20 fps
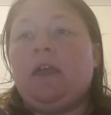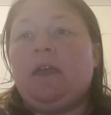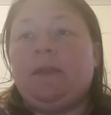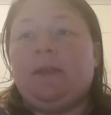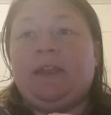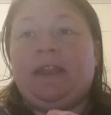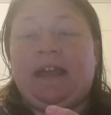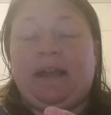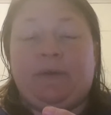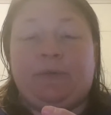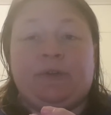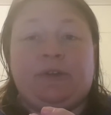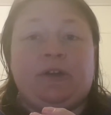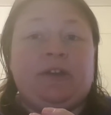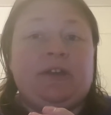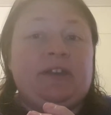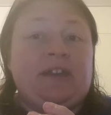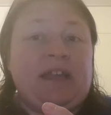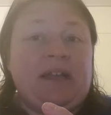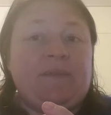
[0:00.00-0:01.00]
And now we've
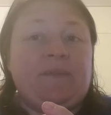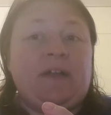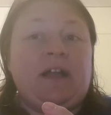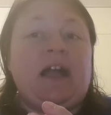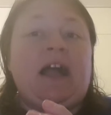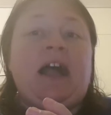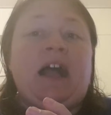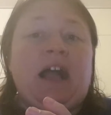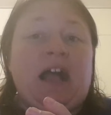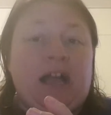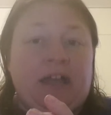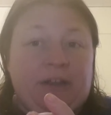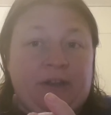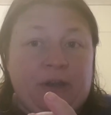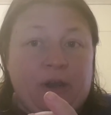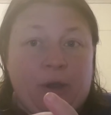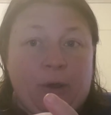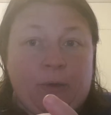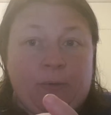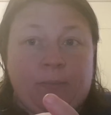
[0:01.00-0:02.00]
got another
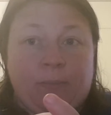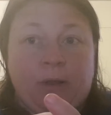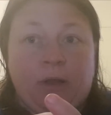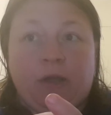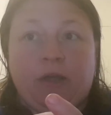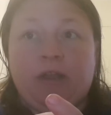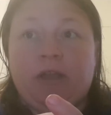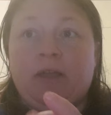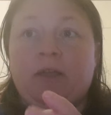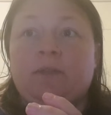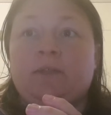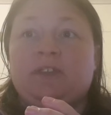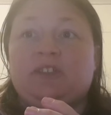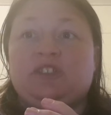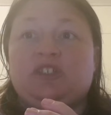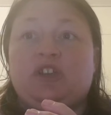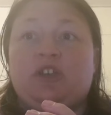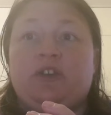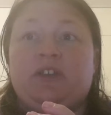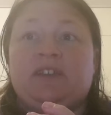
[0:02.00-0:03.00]
unknown murder. This
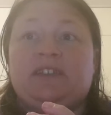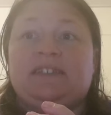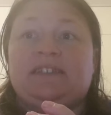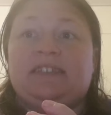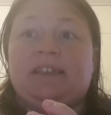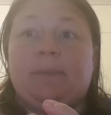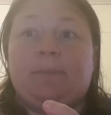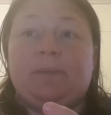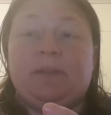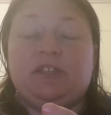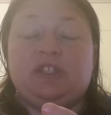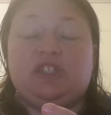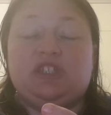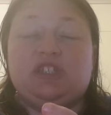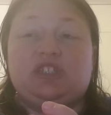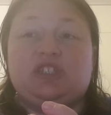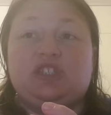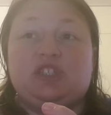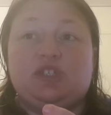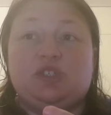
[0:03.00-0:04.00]
is known as a
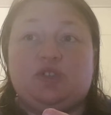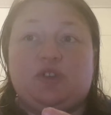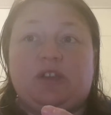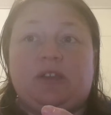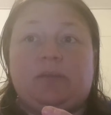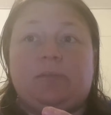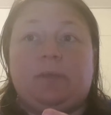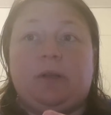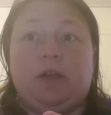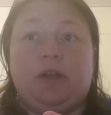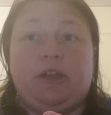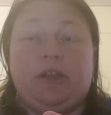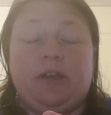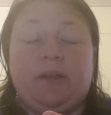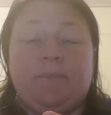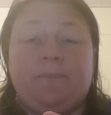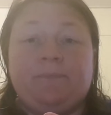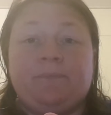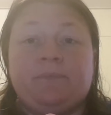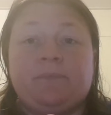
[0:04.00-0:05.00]
Pinchin Street murder.